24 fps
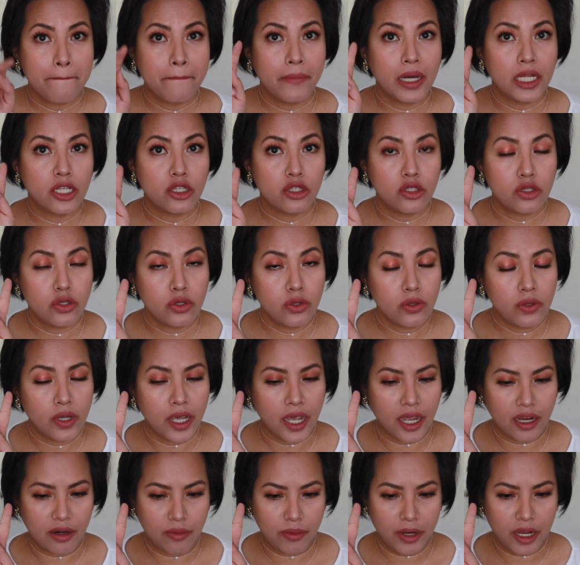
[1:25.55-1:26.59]
but two
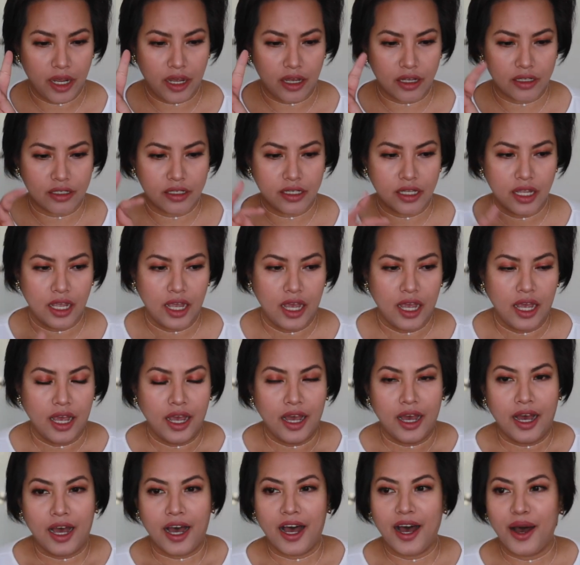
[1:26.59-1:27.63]
handbags
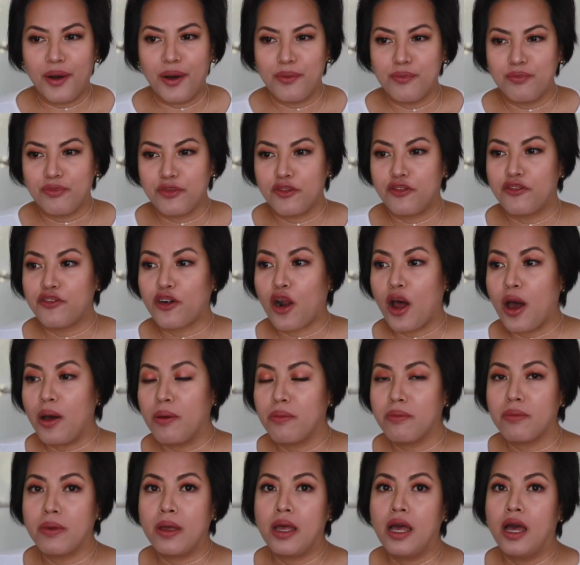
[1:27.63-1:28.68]

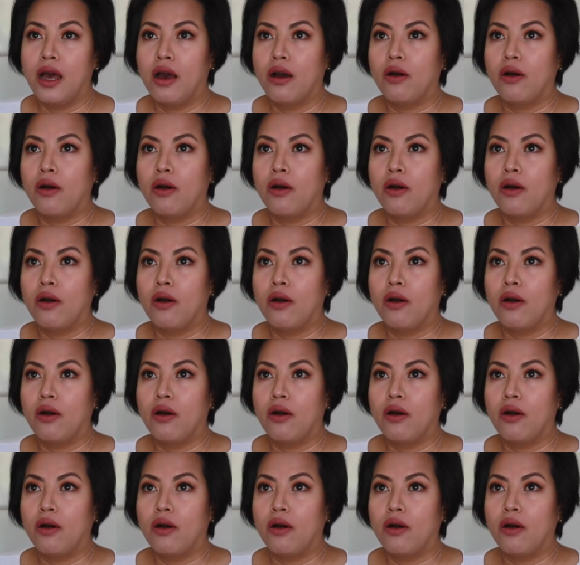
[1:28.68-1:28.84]
from